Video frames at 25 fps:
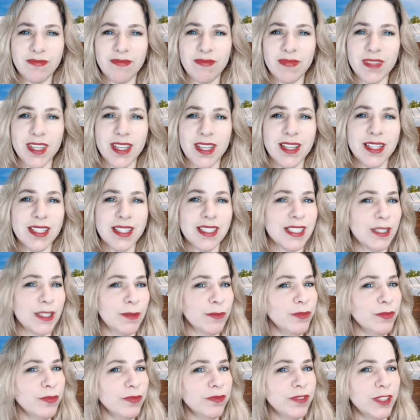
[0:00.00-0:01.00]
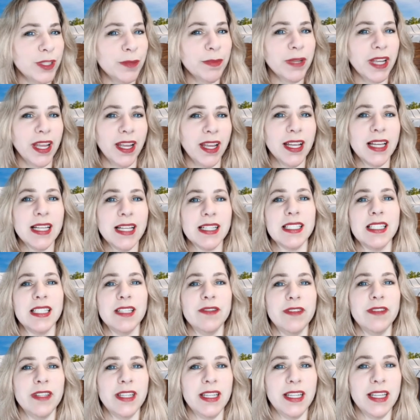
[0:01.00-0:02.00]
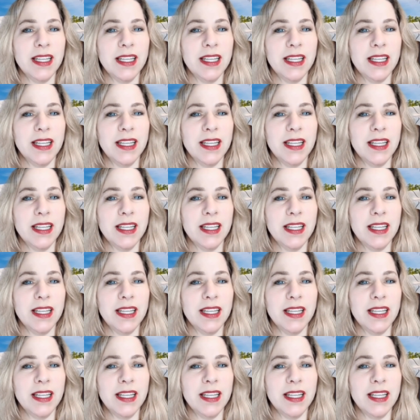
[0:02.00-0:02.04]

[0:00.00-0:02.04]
some, some gang activity.